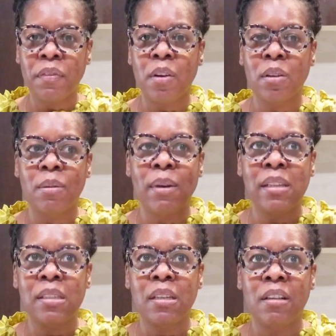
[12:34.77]
found
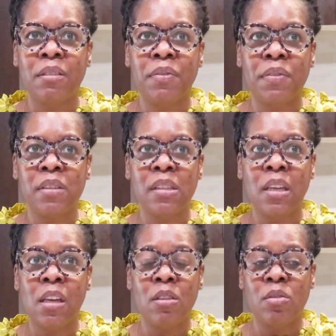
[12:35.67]
myself
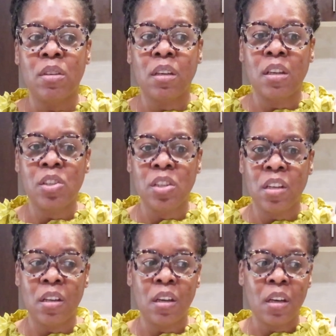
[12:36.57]
saying to the
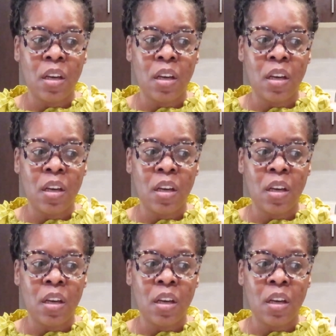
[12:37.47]
cashier,